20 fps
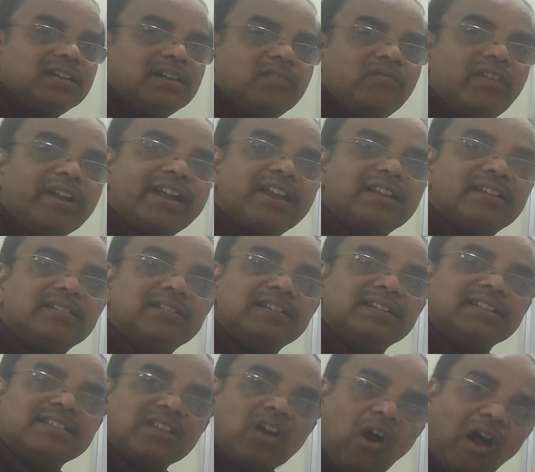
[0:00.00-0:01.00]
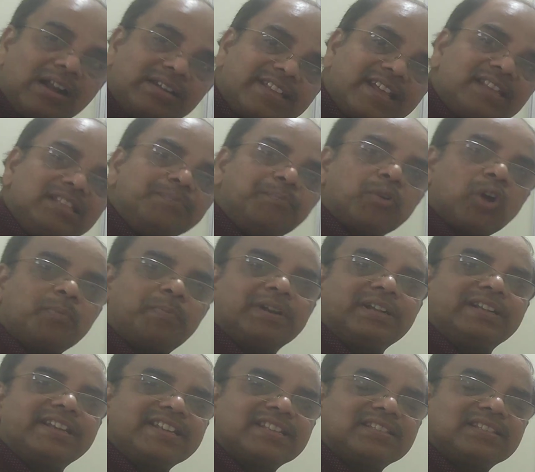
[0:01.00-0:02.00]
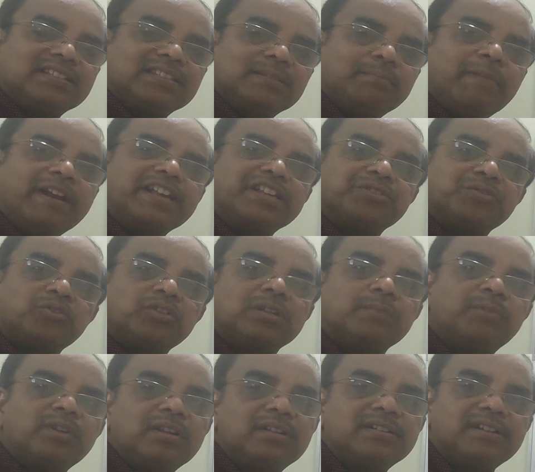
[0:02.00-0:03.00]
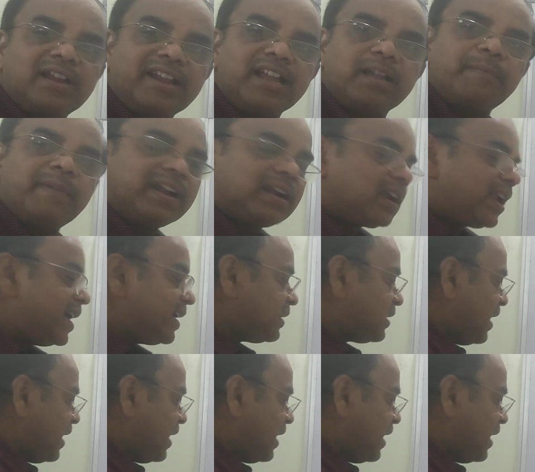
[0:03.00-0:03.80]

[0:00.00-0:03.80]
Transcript: we can alter the properties by suitable treatment like